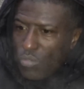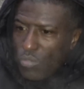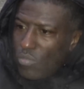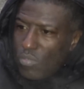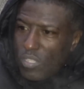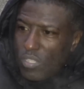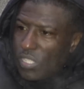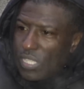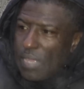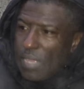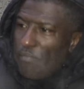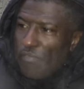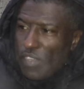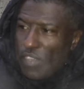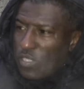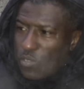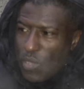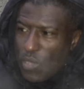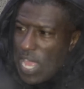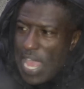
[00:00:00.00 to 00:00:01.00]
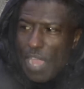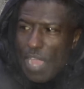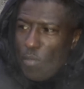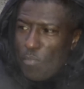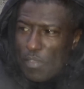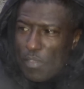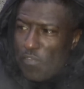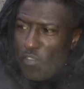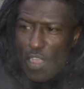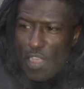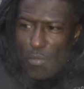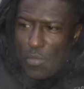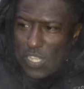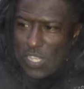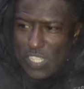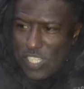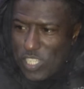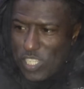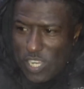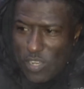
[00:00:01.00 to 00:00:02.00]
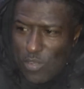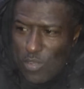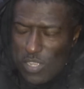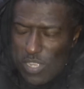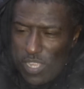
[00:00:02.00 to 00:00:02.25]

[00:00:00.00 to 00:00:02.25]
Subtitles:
Well, them things weren't out before I went to jail.